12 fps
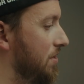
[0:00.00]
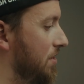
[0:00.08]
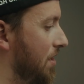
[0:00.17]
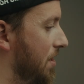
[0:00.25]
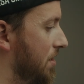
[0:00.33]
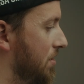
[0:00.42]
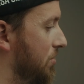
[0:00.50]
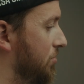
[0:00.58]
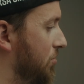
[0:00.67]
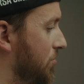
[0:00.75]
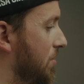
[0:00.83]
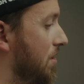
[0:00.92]
then
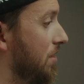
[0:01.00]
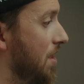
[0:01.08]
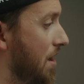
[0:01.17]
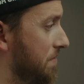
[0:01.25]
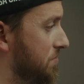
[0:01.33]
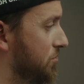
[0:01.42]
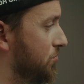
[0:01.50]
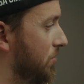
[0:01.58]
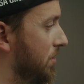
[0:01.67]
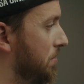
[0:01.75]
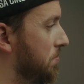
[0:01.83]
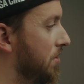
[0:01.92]
turn on live
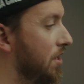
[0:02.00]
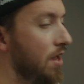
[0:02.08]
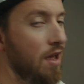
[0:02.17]
stream